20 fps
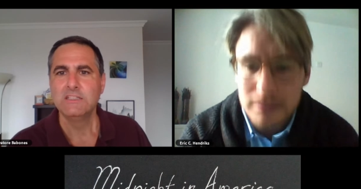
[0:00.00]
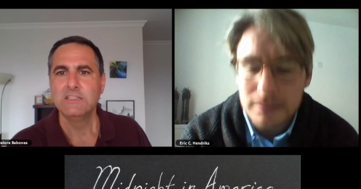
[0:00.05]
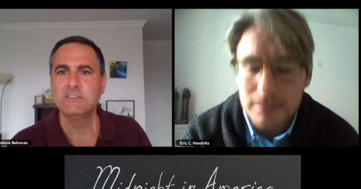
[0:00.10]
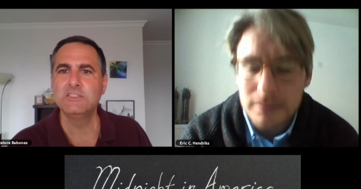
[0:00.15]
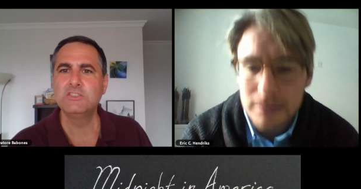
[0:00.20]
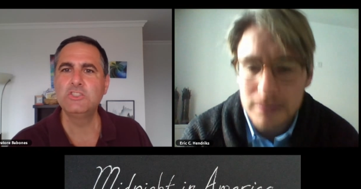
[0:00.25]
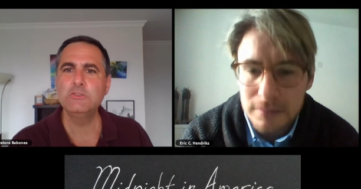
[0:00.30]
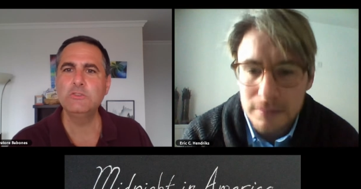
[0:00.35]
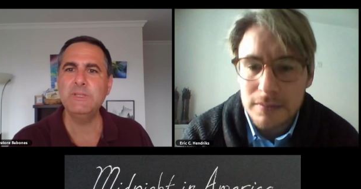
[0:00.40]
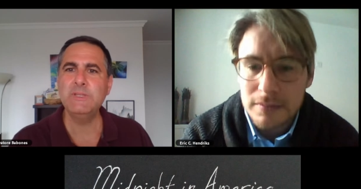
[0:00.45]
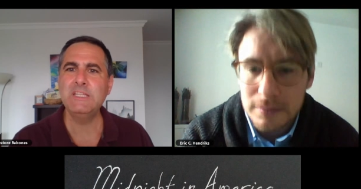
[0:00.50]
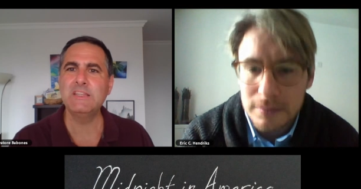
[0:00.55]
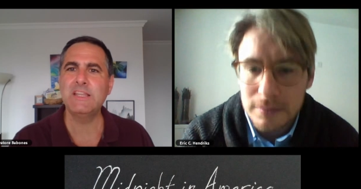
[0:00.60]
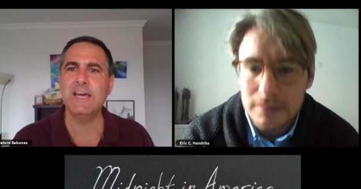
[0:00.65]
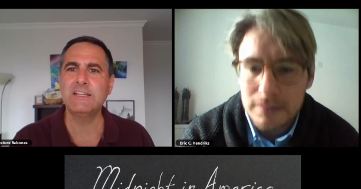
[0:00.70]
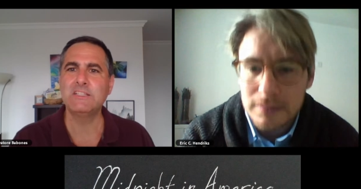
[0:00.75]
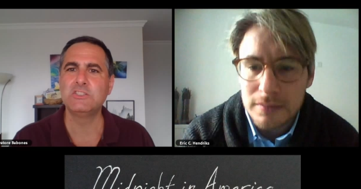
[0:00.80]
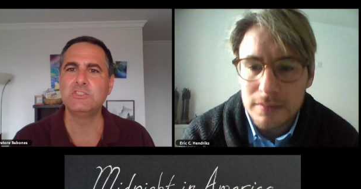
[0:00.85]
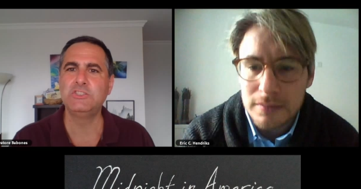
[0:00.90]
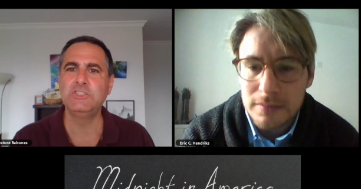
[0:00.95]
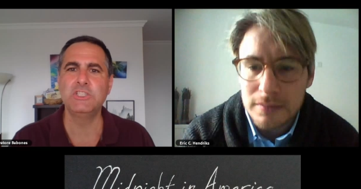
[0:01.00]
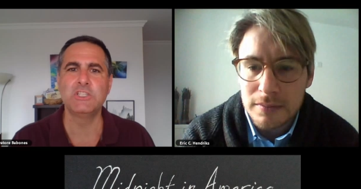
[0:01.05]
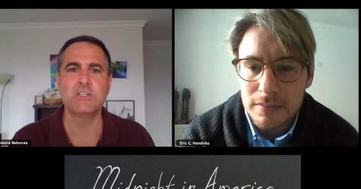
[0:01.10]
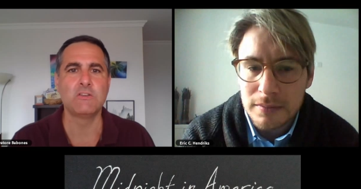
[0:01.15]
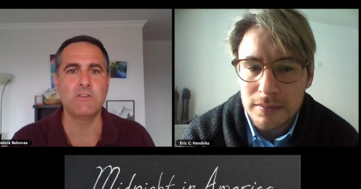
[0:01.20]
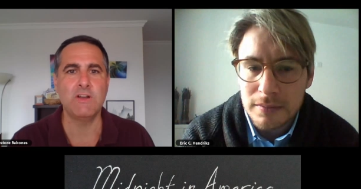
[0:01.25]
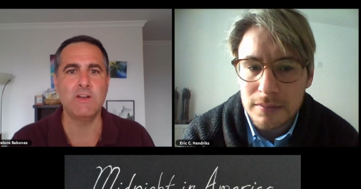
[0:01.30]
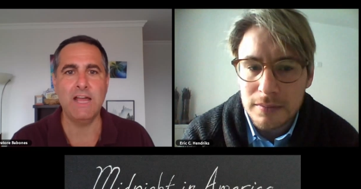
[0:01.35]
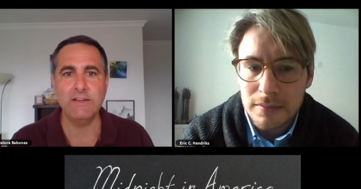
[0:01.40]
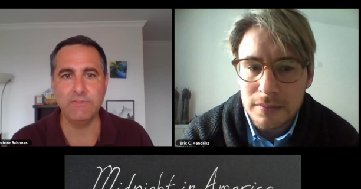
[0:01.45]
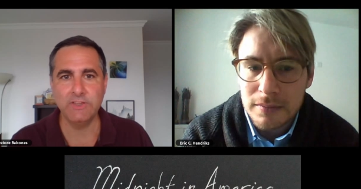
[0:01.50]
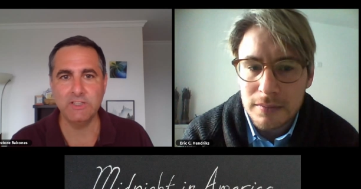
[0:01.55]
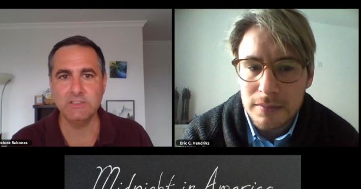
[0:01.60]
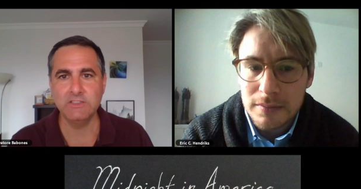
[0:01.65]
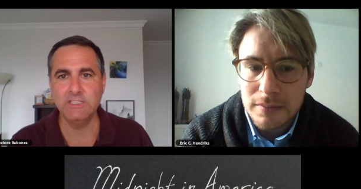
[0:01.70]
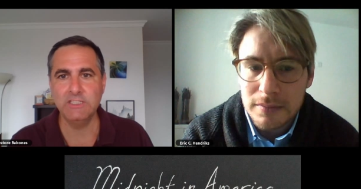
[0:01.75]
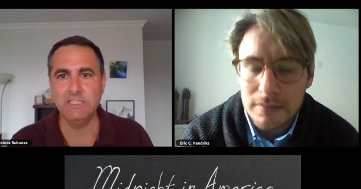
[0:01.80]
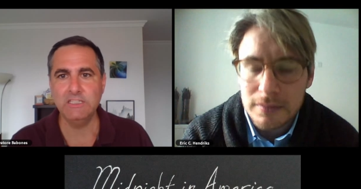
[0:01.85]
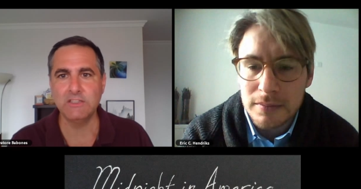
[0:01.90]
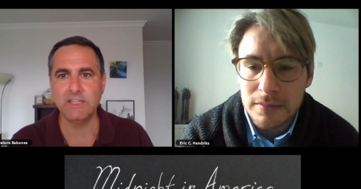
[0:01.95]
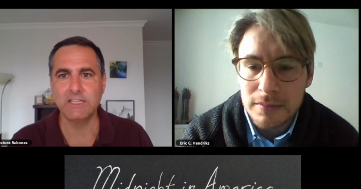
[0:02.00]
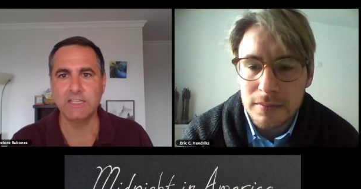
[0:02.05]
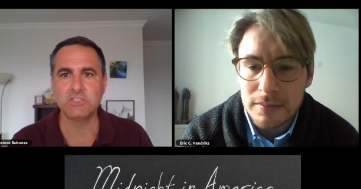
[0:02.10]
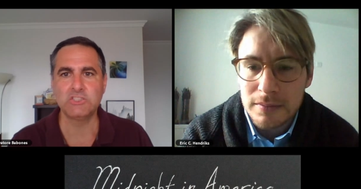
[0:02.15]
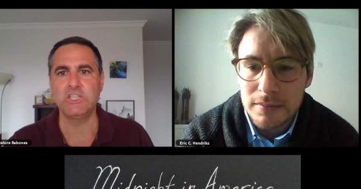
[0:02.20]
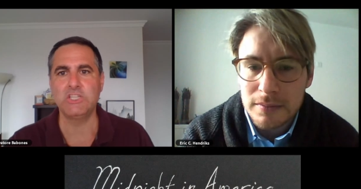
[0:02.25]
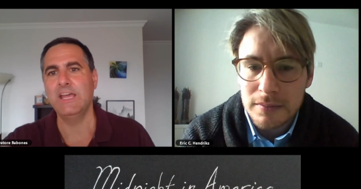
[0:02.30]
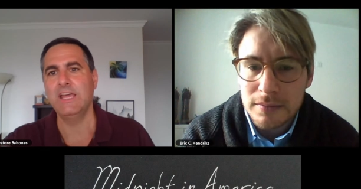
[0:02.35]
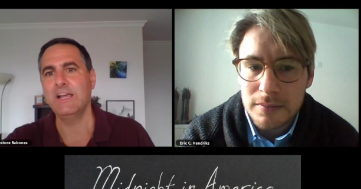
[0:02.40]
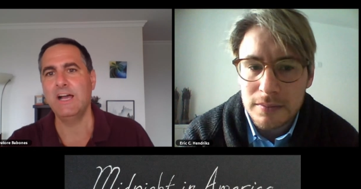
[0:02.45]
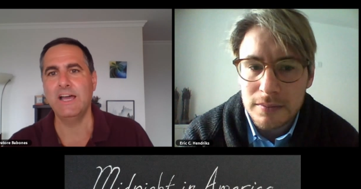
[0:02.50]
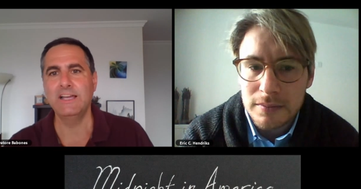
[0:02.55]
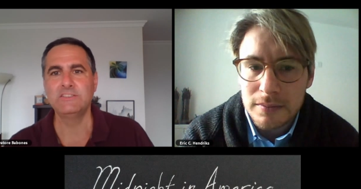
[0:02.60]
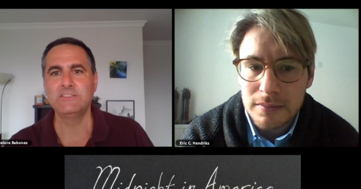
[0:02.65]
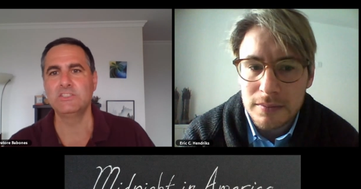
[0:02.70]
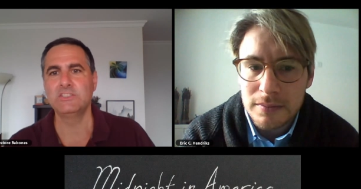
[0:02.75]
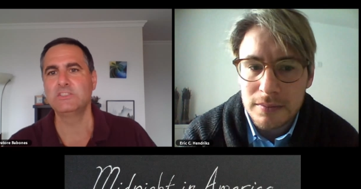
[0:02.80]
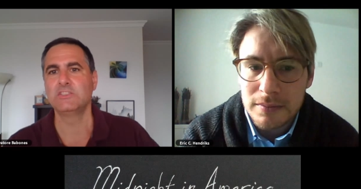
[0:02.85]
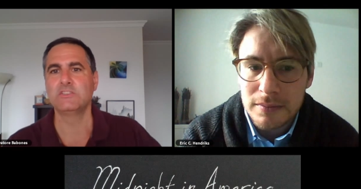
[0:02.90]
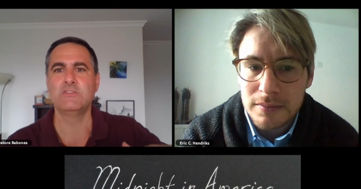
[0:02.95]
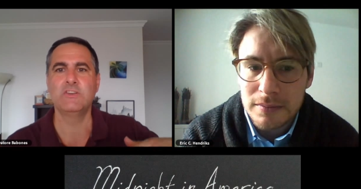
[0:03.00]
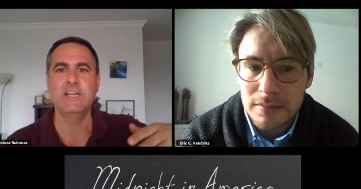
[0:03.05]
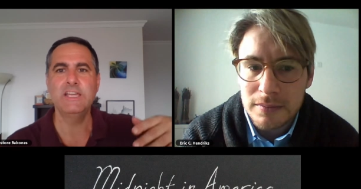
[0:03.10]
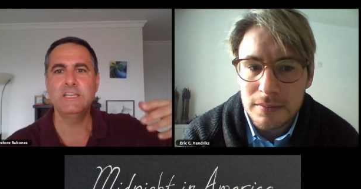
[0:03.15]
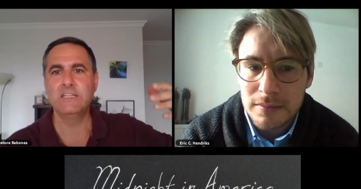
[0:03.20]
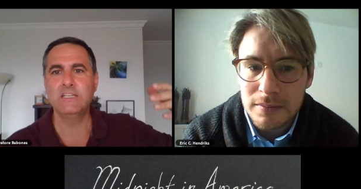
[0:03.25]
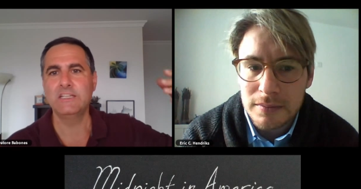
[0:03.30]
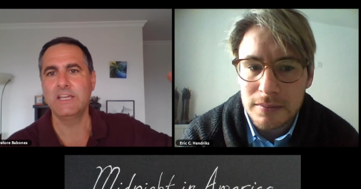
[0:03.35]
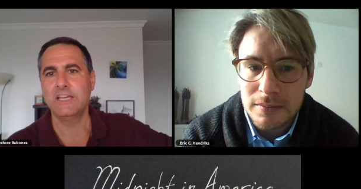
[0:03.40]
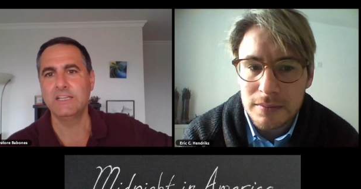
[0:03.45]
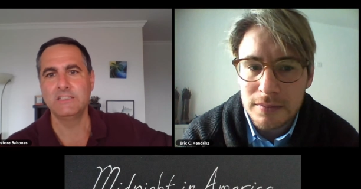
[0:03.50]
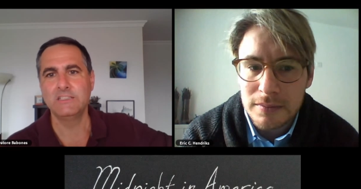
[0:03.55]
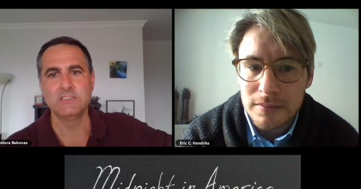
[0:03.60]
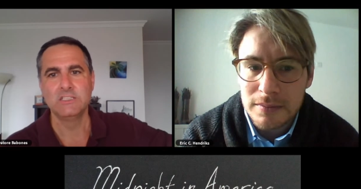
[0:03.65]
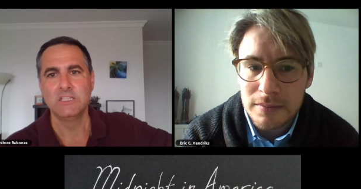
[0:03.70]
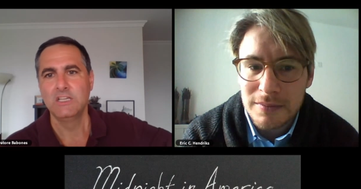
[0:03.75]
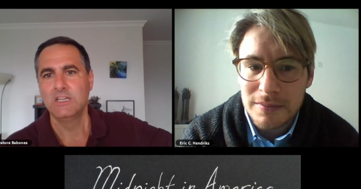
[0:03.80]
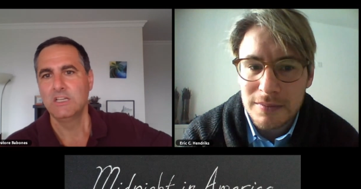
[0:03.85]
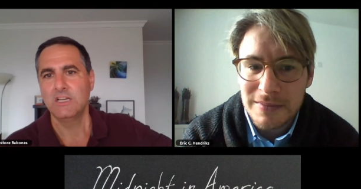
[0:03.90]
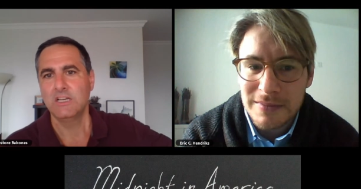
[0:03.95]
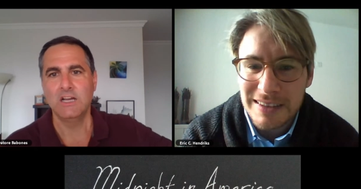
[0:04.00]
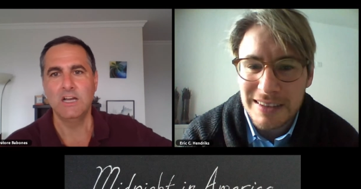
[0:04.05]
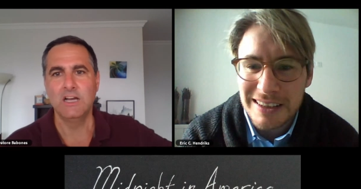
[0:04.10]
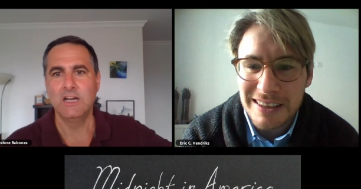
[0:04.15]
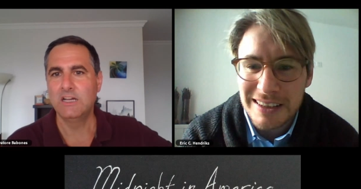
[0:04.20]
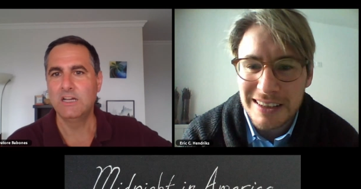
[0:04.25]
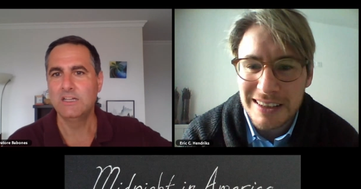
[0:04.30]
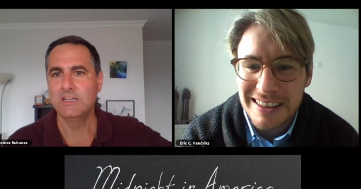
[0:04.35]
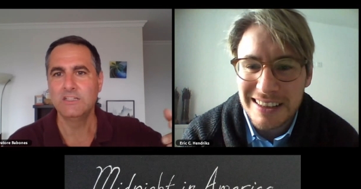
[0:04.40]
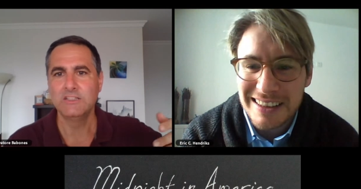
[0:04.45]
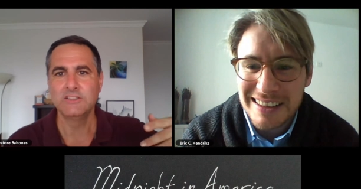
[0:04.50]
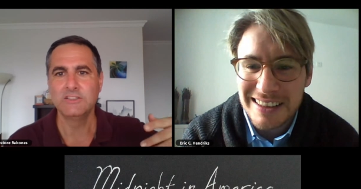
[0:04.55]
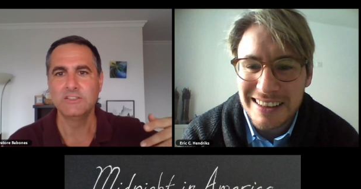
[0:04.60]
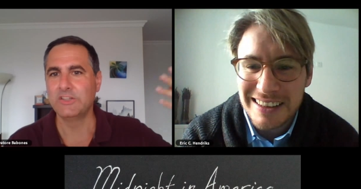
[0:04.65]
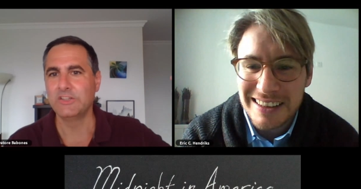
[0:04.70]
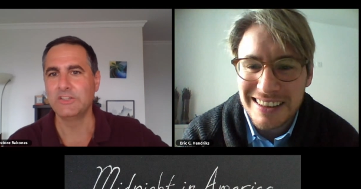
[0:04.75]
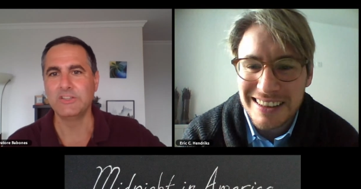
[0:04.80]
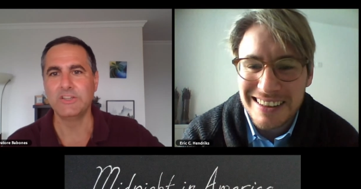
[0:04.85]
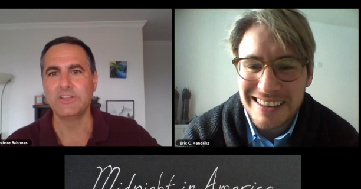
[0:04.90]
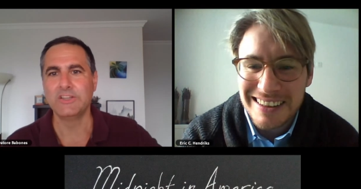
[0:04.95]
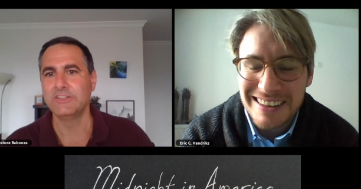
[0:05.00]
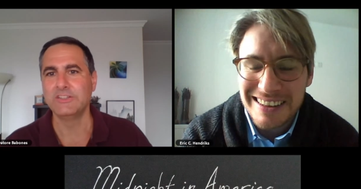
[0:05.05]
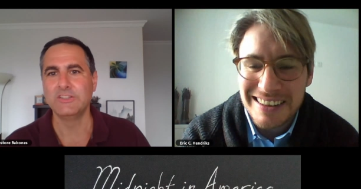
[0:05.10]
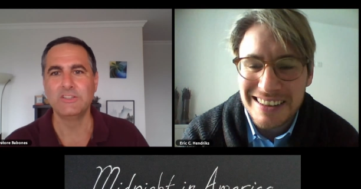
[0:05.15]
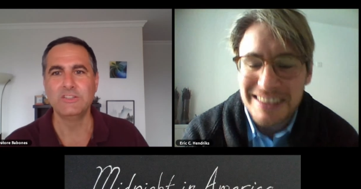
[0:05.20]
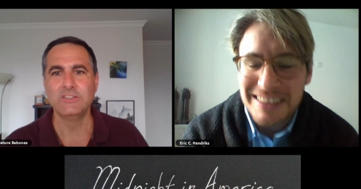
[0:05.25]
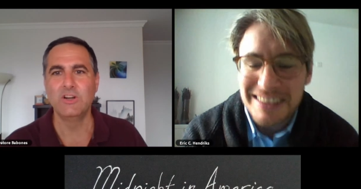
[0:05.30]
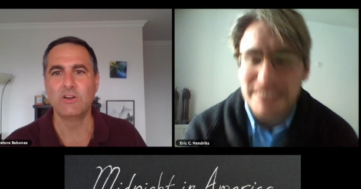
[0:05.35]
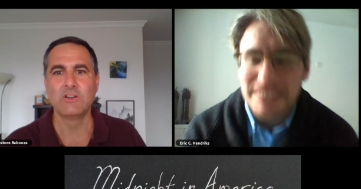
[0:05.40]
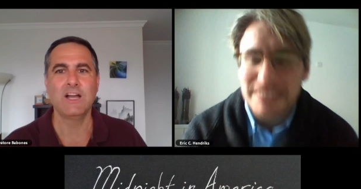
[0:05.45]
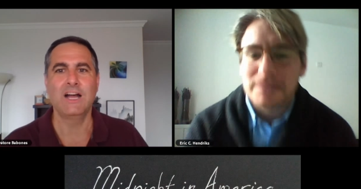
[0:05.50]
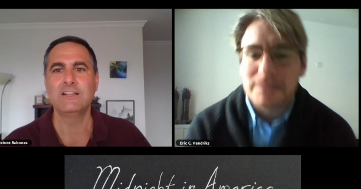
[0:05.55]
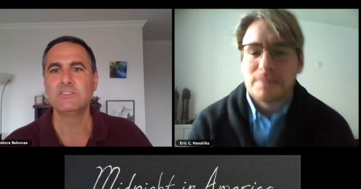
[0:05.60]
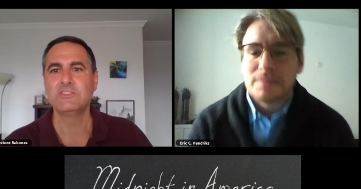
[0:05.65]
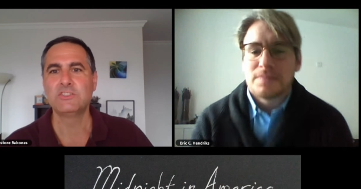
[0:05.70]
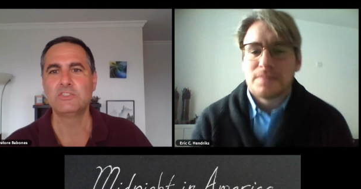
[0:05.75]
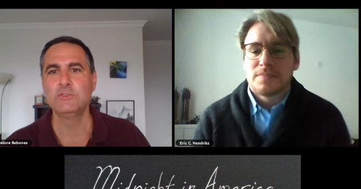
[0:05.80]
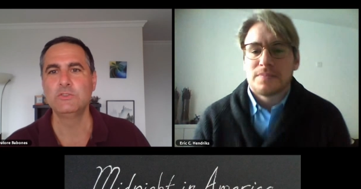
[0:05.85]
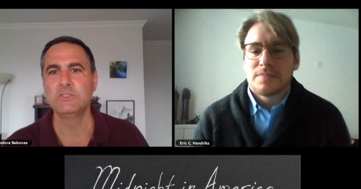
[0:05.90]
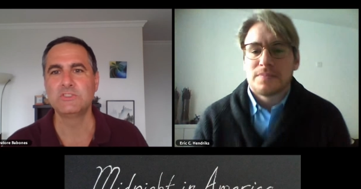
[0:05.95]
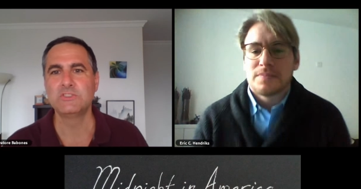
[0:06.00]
Speaker 1: Did you mean that geographically, mm. is integrated and uh, you know Gansu